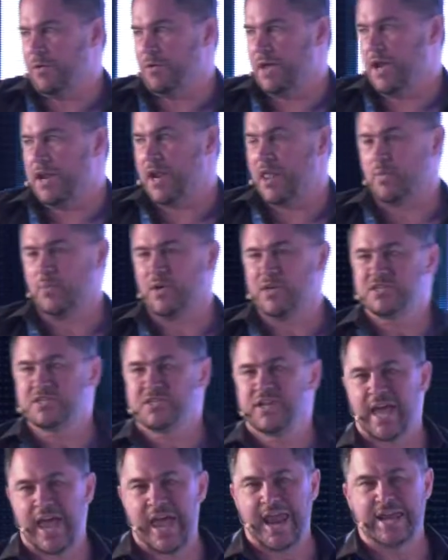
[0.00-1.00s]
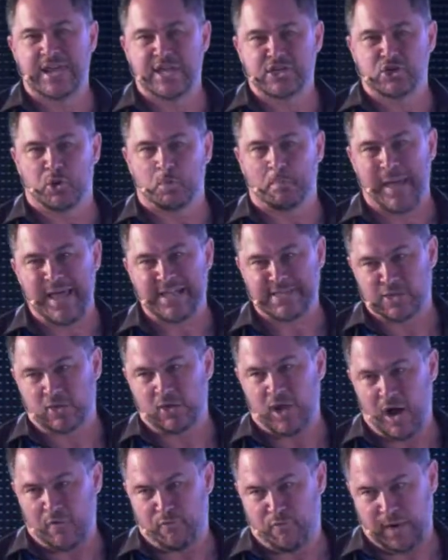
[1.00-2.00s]
In other words, an initial pencil
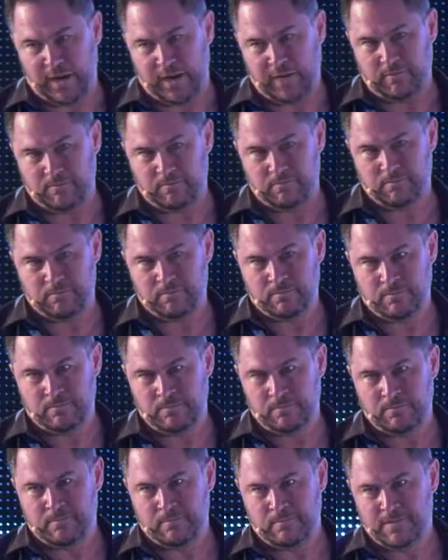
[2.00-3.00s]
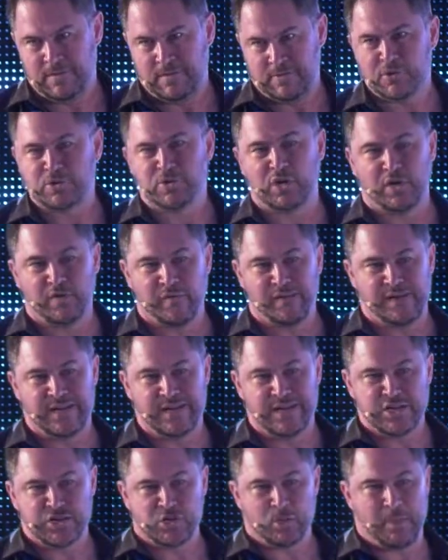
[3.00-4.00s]
offering. Who's heard of an
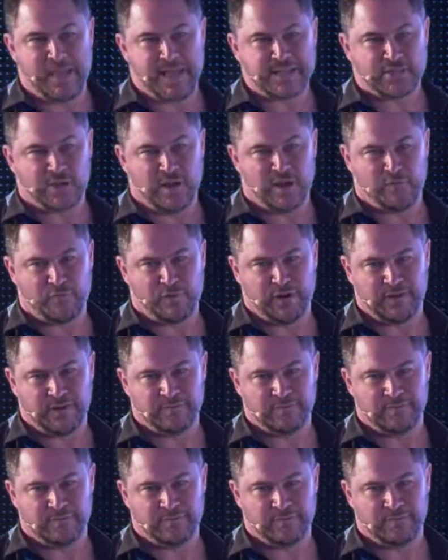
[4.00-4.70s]
initial pencil offering?